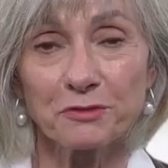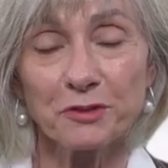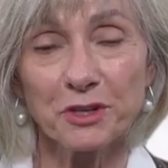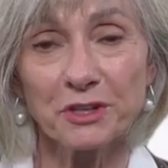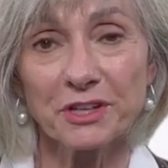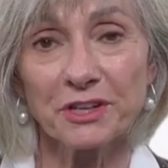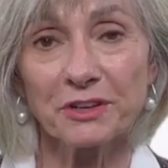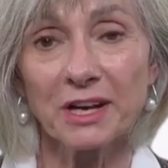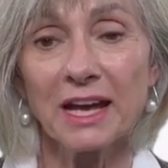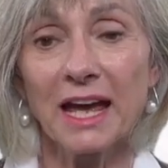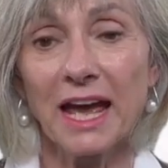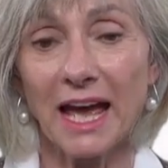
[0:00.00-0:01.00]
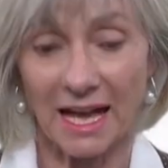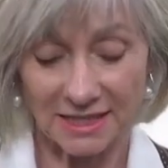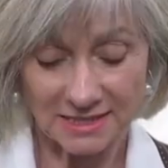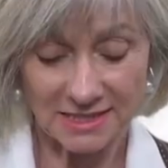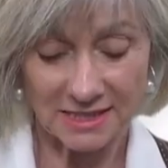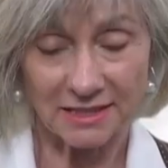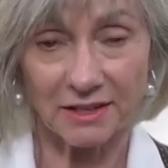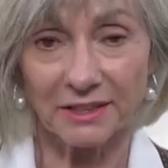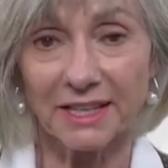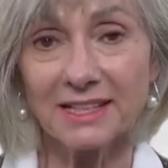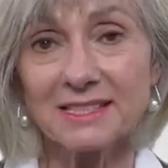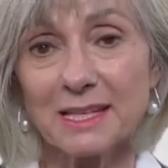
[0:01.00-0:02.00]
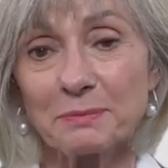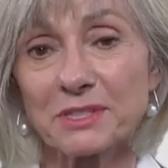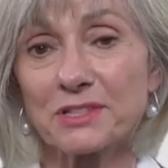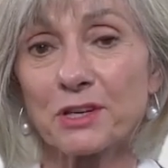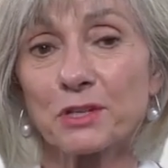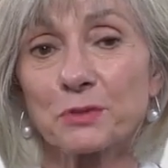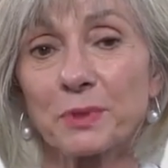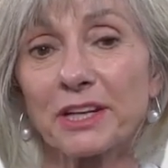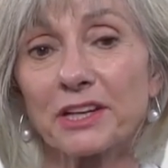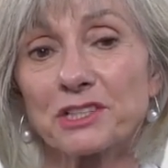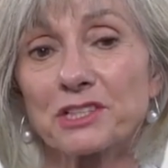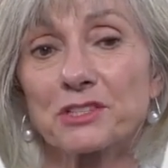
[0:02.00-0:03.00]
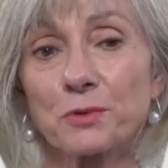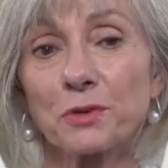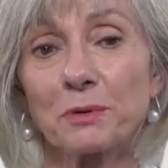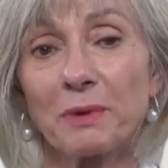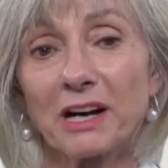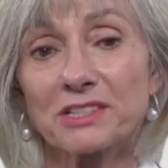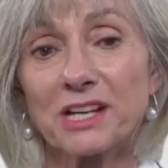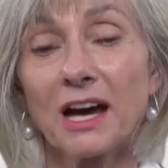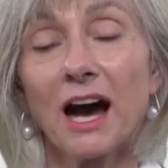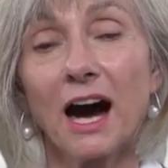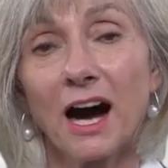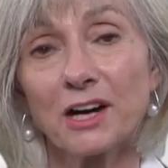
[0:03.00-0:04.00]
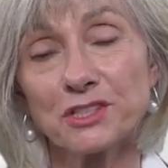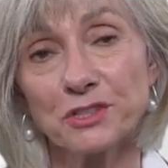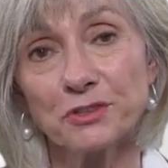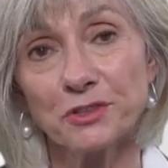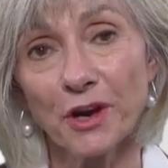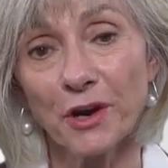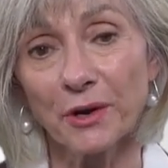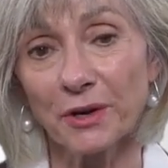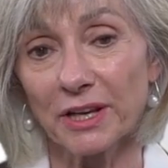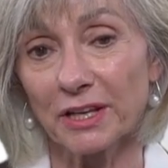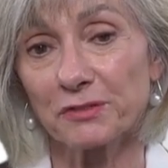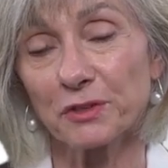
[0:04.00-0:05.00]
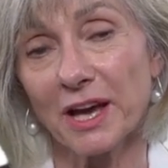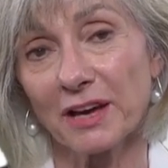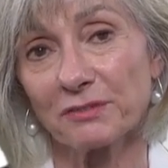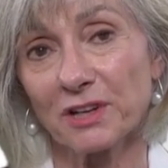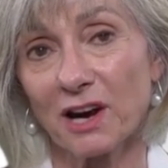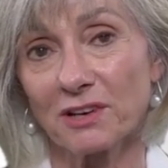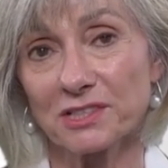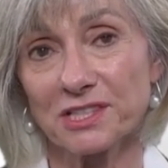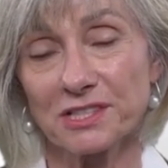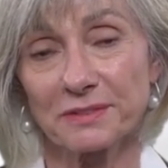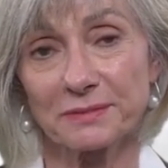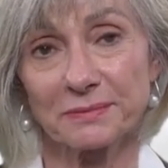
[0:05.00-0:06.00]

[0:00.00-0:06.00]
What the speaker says: further. And in our next episode, we're going to talk about how do you know if you have gout.